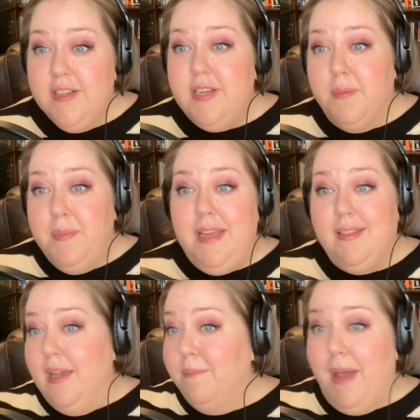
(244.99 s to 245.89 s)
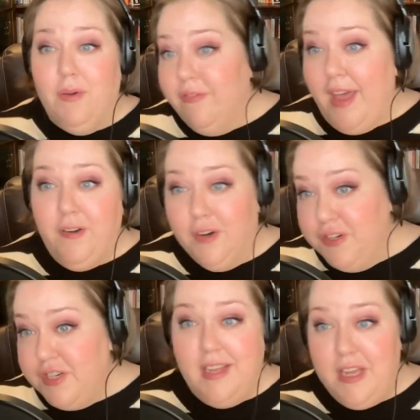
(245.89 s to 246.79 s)
to meet the amount of
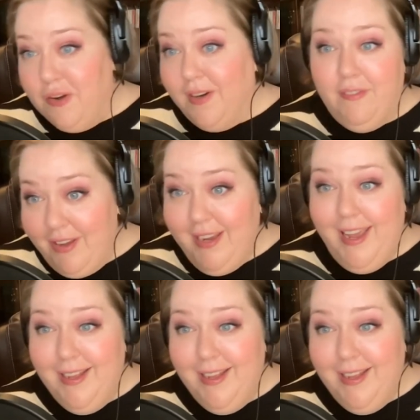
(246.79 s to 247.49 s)
energy that you're giving